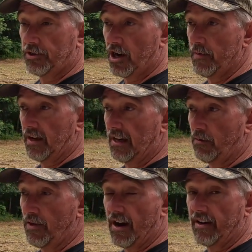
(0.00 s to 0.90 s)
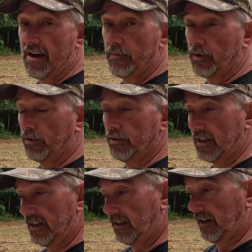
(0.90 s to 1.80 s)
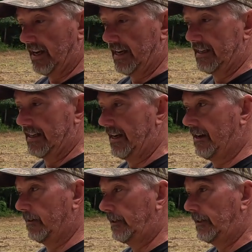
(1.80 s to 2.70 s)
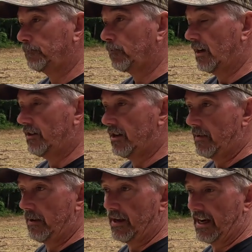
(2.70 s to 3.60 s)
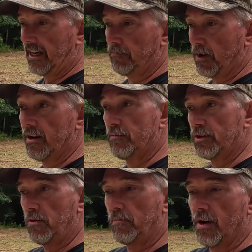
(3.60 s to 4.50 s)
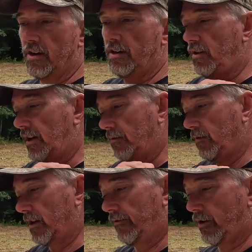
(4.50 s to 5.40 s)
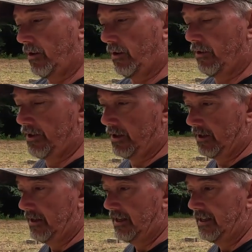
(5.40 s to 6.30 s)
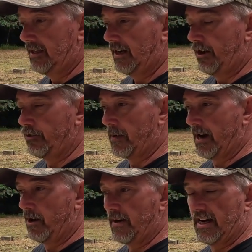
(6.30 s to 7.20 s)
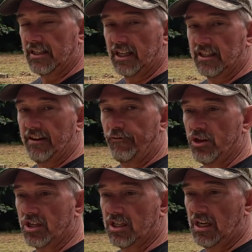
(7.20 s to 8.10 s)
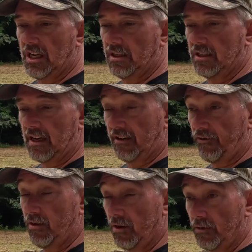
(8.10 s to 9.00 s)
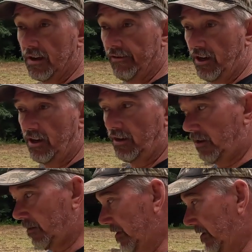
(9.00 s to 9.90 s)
terminate it without chemicals, and it'll lay it down, and then maybe I can burn it. But you burn it, you get rid of all the other biomass except for the seeds. And if you know dove hunting, you know